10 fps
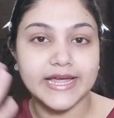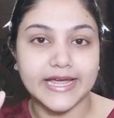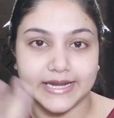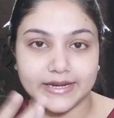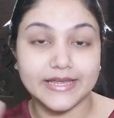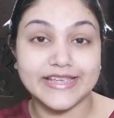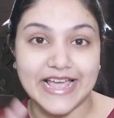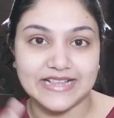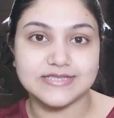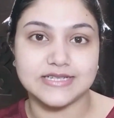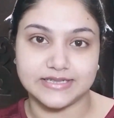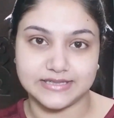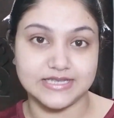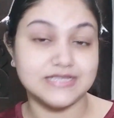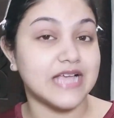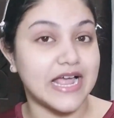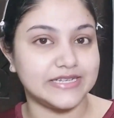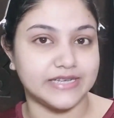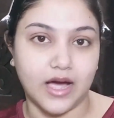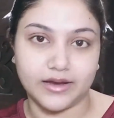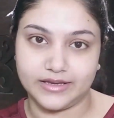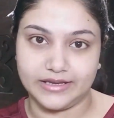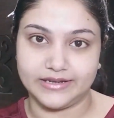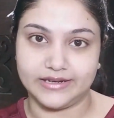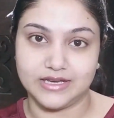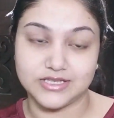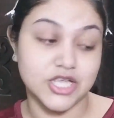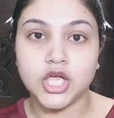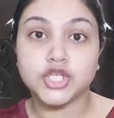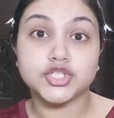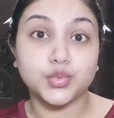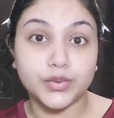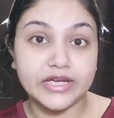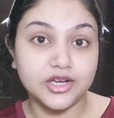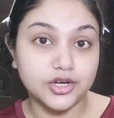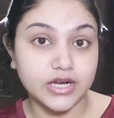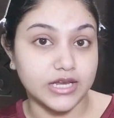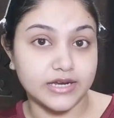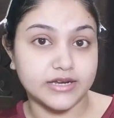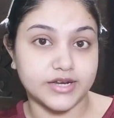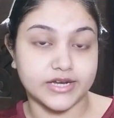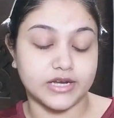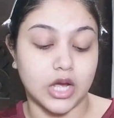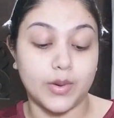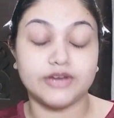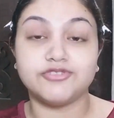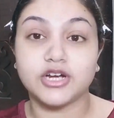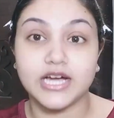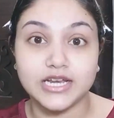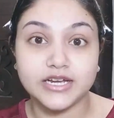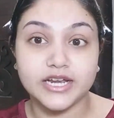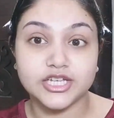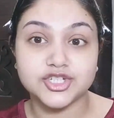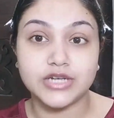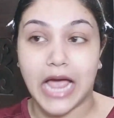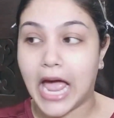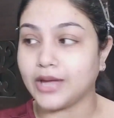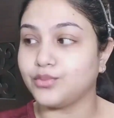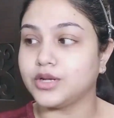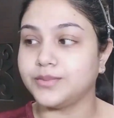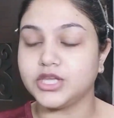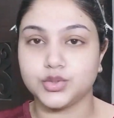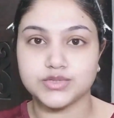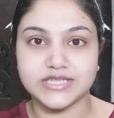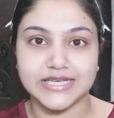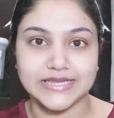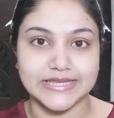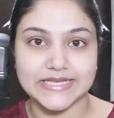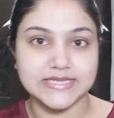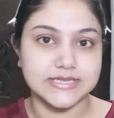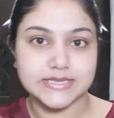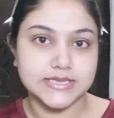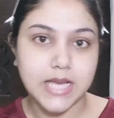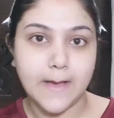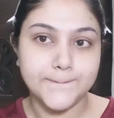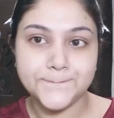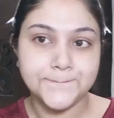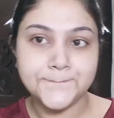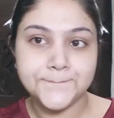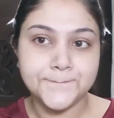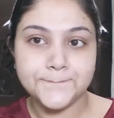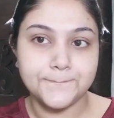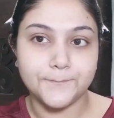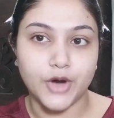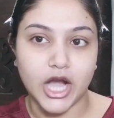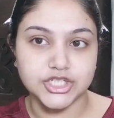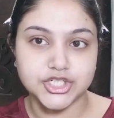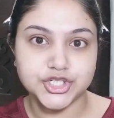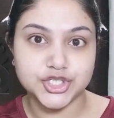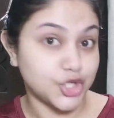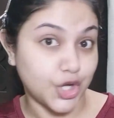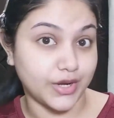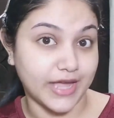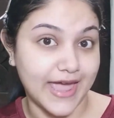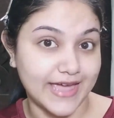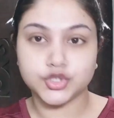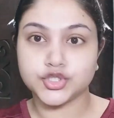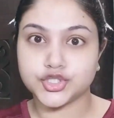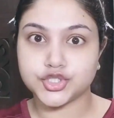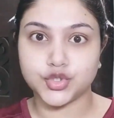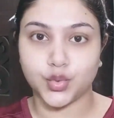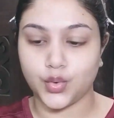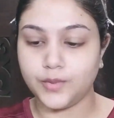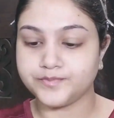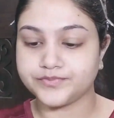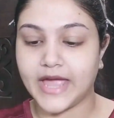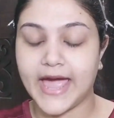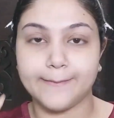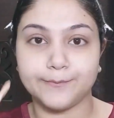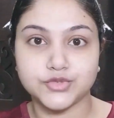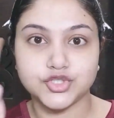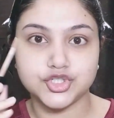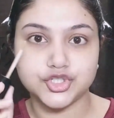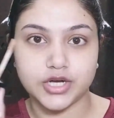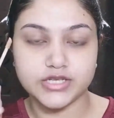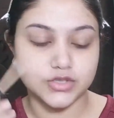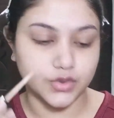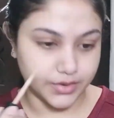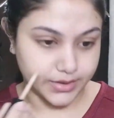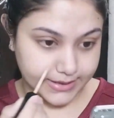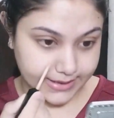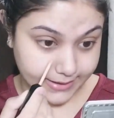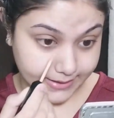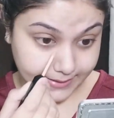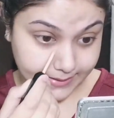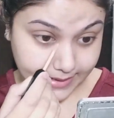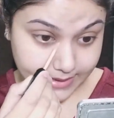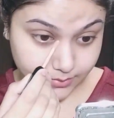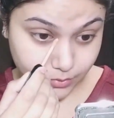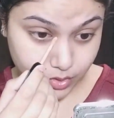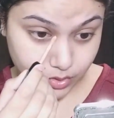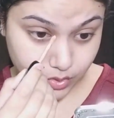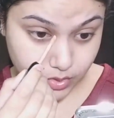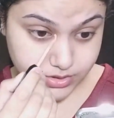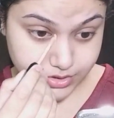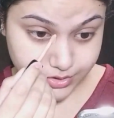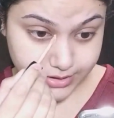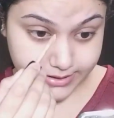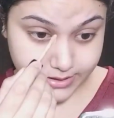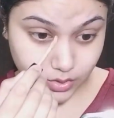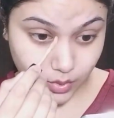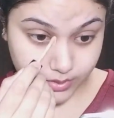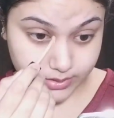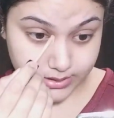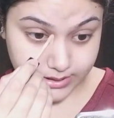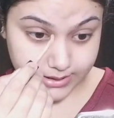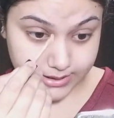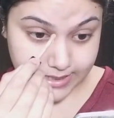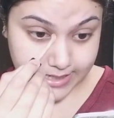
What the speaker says: in cancelling these dark areas. So we're going to color correct now, and for color correction I will be using this brush. Okay, so I'm just going to take it and I'm going to concentrate it on the